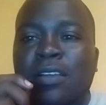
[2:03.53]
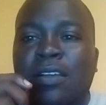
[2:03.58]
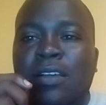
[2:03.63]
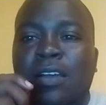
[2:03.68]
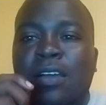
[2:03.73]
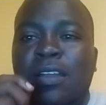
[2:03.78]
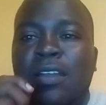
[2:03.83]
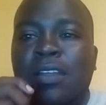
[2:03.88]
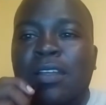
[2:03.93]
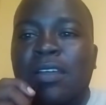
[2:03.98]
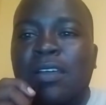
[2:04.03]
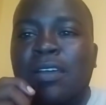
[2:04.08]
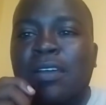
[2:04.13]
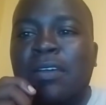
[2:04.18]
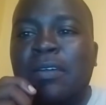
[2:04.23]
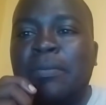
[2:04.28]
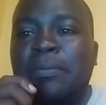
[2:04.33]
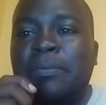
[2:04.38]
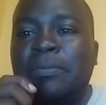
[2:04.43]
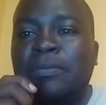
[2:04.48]
and
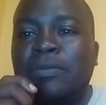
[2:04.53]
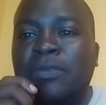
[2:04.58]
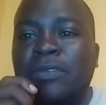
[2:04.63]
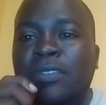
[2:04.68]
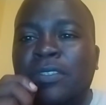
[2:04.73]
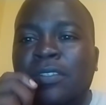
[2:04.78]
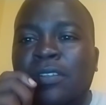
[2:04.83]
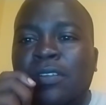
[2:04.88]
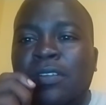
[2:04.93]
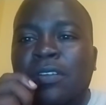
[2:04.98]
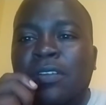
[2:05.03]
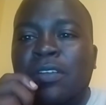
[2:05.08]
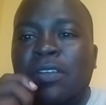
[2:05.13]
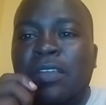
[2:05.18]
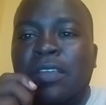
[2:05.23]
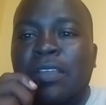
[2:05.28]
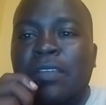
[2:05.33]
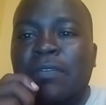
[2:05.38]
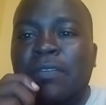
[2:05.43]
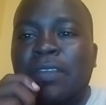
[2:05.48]

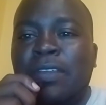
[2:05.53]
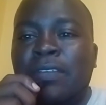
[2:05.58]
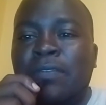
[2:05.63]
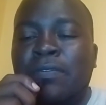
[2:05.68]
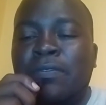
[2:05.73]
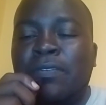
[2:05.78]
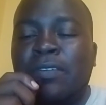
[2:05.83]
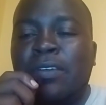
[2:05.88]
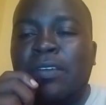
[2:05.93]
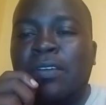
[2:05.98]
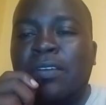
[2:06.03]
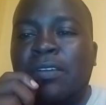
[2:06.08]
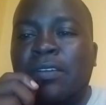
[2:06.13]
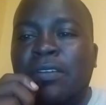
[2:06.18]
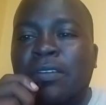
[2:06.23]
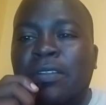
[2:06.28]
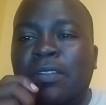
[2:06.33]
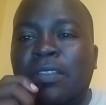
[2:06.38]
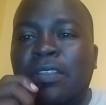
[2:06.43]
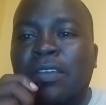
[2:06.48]
even if
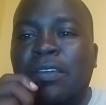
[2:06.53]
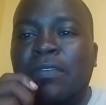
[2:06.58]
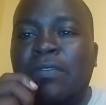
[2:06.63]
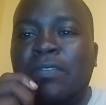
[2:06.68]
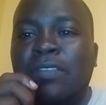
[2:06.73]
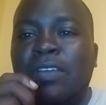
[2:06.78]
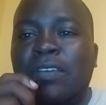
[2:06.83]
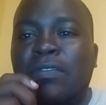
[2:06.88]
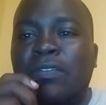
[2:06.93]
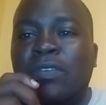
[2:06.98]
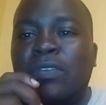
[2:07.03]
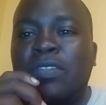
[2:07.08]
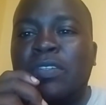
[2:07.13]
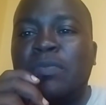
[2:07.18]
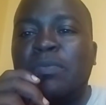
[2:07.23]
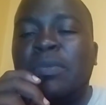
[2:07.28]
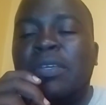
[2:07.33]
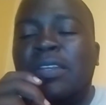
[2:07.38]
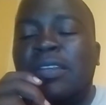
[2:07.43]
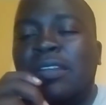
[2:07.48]
they have not
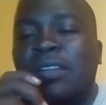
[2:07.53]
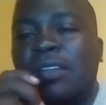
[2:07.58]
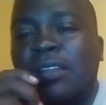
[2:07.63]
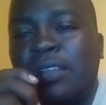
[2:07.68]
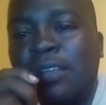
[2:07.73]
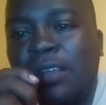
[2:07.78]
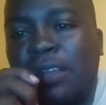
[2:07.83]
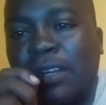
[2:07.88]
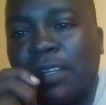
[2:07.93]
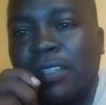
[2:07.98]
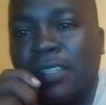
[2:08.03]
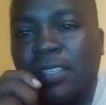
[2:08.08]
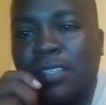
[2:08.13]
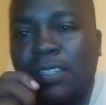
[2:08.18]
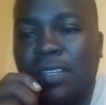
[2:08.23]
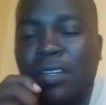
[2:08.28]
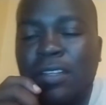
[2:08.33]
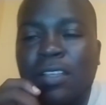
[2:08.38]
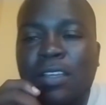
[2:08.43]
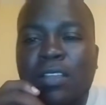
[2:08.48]
been
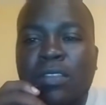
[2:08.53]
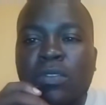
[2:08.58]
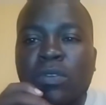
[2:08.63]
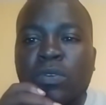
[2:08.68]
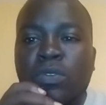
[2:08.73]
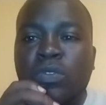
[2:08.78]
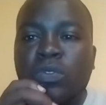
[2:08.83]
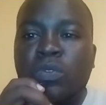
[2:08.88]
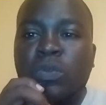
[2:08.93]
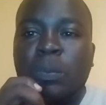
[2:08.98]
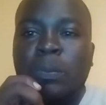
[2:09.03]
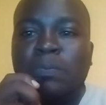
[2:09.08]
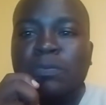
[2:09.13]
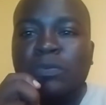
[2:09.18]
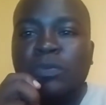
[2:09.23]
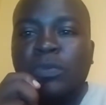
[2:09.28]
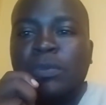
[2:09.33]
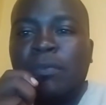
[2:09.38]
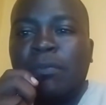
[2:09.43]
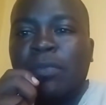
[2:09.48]
registered,
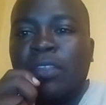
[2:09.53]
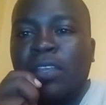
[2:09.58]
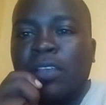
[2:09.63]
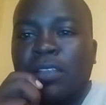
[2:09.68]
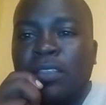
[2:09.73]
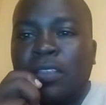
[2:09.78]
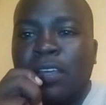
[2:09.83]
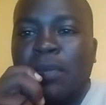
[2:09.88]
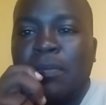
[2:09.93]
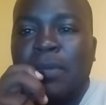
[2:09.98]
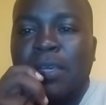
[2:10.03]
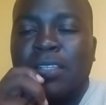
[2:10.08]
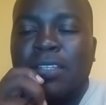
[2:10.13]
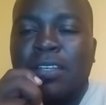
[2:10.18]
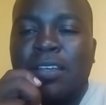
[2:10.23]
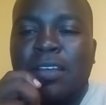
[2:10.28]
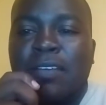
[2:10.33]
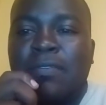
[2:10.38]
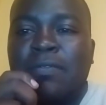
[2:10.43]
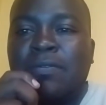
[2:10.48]
they must
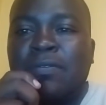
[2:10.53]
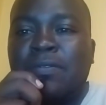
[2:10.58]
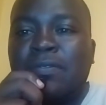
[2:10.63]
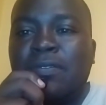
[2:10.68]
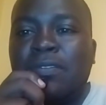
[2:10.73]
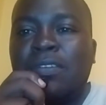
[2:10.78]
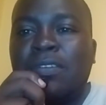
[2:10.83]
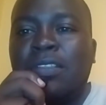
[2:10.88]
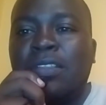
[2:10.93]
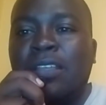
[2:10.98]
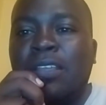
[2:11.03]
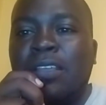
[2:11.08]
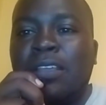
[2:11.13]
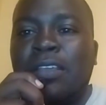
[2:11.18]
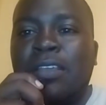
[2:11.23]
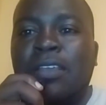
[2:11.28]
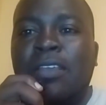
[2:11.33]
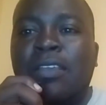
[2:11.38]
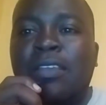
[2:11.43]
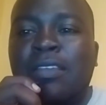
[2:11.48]
have
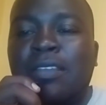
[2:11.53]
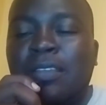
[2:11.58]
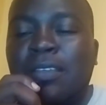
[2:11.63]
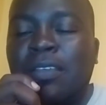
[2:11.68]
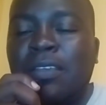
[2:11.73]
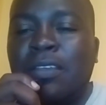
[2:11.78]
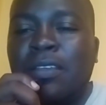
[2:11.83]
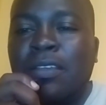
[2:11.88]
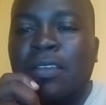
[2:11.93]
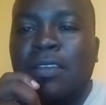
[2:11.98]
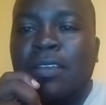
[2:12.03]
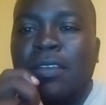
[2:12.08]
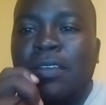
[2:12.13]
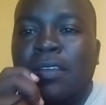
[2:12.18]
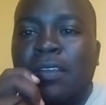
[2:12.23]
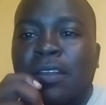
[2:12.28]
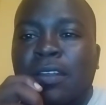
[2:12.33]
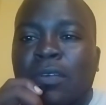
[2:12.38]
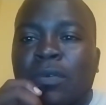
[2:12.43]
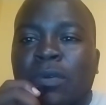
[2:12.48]
the
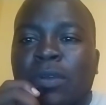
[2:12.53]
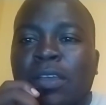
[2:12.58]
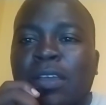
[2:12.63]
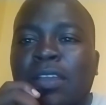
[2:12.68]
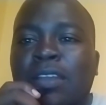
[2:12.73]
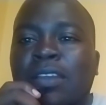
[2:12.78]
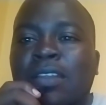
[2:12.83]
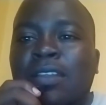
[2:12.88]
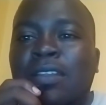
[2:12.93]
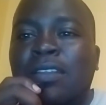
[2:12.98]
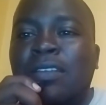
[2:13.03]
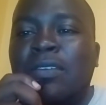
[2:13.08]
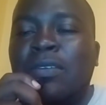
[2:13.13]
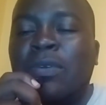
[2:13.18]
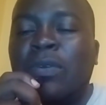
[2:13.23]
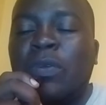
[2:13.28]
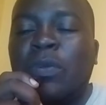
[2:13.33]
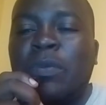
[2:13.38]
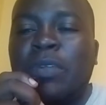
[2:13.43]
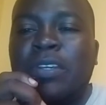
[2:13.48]
required
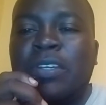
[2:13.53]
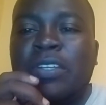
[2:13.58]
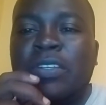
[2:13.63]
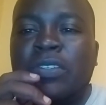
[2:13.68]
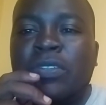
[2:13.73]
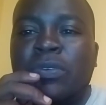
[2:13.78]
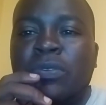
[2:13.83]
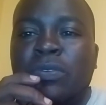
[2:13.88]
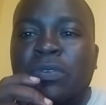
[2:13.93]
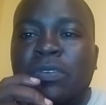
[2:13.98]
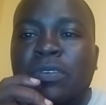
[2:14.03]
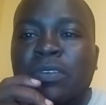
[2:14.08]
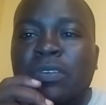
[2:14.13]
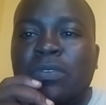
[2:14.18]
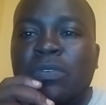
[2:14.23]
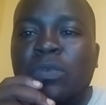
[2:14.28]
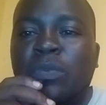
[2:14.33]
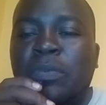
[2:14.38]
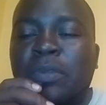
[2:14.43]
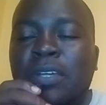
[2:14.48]
documentation
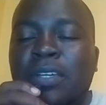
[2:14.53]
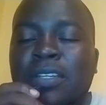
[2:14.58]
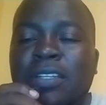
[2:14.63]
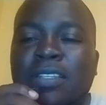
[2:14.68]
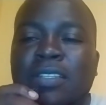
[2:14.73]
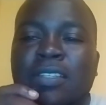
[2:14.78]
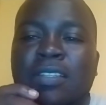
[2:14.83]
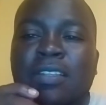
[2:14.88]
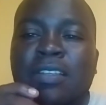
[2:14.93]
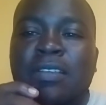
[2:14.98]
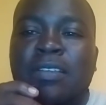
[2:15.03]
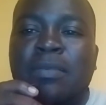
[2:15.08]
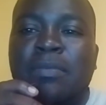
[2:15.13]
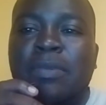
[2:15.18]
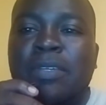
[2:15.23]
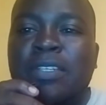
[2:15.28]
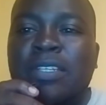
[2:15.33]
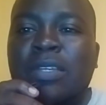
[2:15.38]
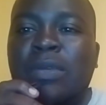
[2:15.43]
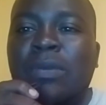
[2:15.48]
to practice in the
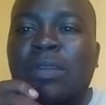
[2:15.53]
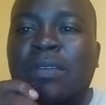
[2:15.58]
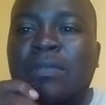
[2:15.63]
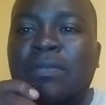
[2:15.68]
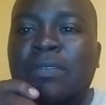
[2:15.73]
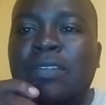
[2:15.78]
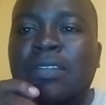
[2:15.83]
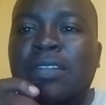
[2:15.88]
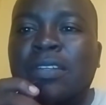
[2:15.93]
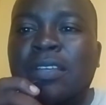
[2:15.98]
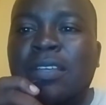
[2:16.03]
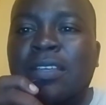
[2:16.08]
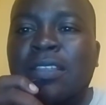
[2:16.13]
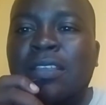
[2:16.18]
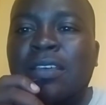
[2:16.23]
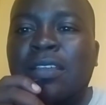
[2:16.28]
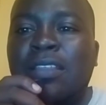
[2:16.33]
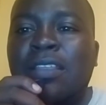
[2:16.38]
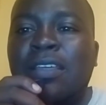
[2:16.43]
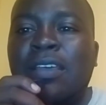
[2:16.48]
particular field.
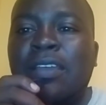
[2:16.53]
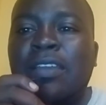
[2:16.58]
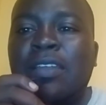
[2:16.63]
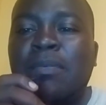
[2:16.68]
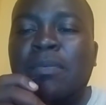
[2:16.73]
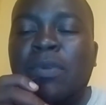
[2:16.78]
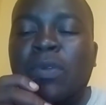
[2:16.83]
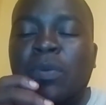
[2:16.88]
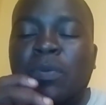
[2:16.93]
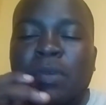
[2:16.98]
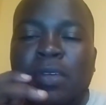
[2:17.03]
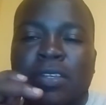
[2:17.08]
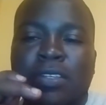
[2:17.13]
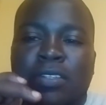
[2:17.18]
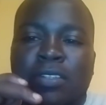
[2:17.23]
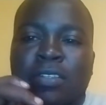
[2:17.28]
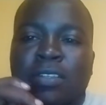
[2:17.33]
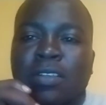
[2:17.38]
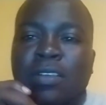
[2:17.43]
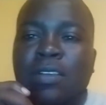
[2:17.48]
Either they are
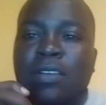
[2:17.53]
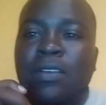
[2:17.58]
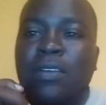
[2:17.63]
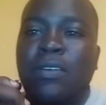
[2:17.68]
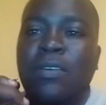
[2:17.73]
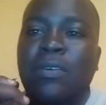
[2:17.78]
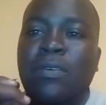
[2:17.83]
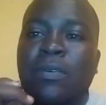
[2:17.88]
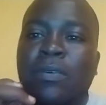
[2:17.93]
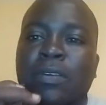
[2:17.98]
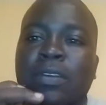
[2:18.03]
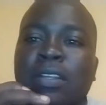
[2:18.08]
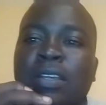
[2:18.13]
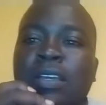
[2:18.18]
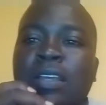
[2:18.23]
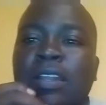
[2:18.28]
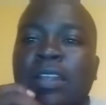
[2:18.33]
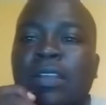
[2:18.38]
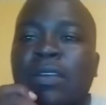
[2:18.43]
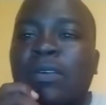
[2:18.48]
diplomas or
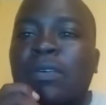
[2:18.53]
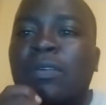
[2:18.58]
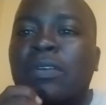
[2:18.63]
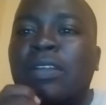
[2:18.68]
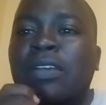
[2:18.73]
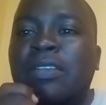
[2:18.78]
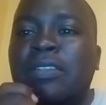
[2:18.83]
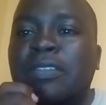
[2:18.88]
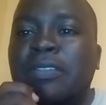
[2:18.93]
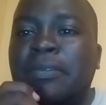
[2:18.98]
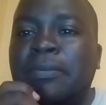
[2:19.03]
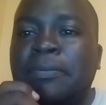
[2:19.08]
degree holders.